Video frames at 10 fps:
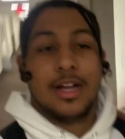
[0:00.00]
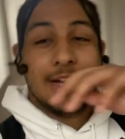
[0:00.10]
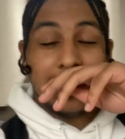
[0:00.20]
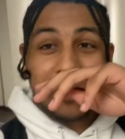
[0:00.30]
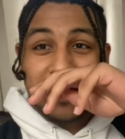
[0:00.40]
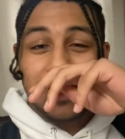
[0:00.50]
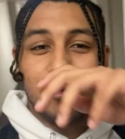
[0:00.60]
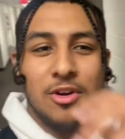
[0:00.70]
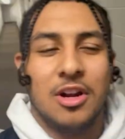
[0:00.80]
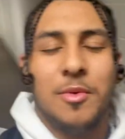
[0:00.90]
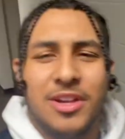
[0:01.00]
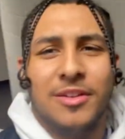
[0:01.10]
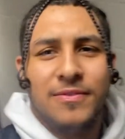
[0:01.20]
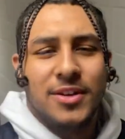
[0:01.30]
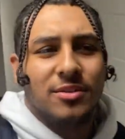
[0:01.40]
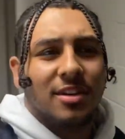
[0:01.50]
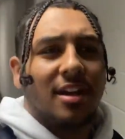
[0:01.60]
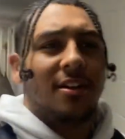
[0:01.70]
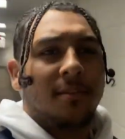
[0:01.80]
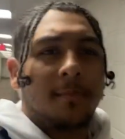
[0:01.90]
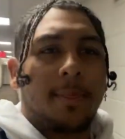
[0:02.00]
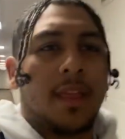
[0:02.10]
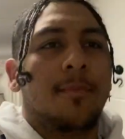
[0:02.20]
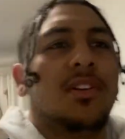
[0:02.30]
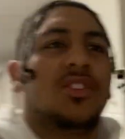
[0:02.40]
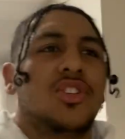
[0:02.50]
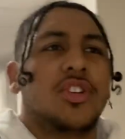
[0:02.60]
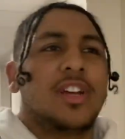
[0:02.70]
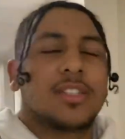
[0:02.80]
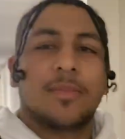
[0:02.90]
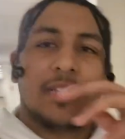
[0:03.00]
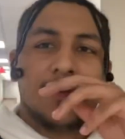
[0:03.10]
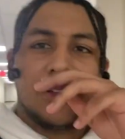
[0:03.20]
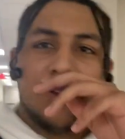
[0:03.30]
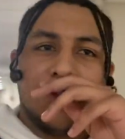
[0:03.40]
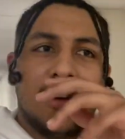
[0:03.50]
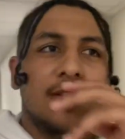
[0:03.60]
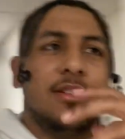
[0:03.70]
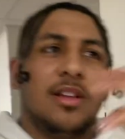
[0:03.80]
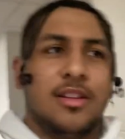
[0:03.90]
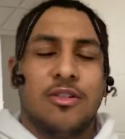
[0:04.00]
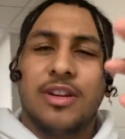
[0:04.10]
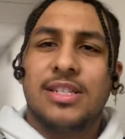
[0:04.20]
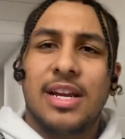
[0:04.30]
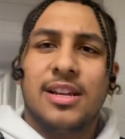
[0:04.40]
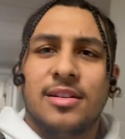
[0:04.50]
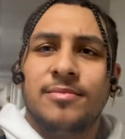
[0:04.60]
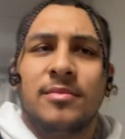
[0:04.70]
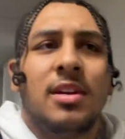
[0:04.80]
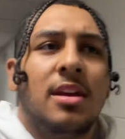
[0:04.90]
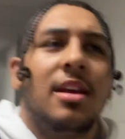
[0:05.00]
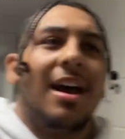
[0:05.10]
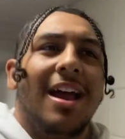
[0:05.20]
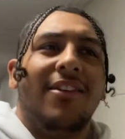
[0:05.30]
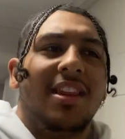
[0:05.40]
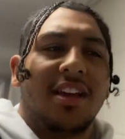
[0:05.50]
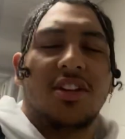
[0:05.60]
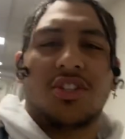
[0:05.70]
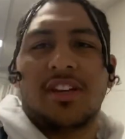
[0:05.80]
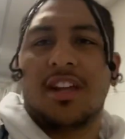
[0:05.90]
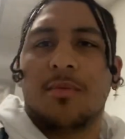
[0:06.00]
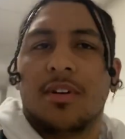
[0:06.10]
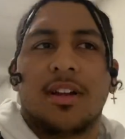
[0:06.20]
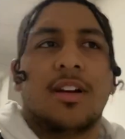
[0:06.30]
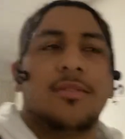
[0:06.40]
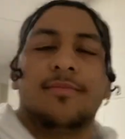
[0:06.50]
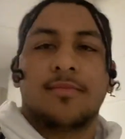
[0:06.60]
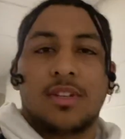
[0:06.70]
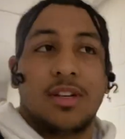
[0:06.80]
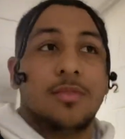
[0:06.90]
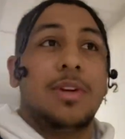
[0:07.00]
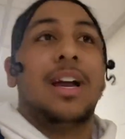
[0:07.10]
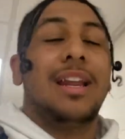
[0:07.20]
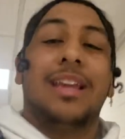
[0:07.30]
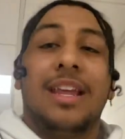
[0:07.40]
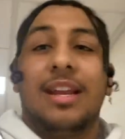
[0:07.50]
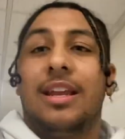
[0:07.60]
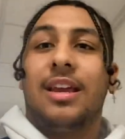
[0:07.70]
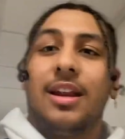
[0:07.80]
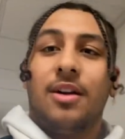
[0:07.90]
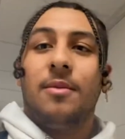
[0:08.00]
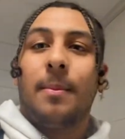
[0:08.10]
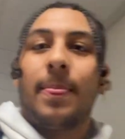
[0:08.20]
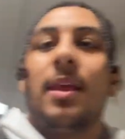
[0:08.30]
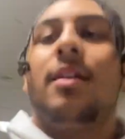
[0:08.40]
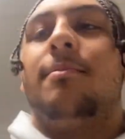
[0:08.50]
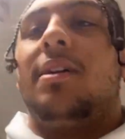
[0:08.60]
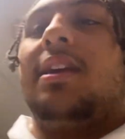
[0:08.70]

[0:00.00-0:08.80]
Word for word: All right, y'all, so we on our way to the field now. I'm gonna just show y'all some clips of the field and, you know, the stadium. I ain't really gonna show y'all the workout because we gotta get in and get out. But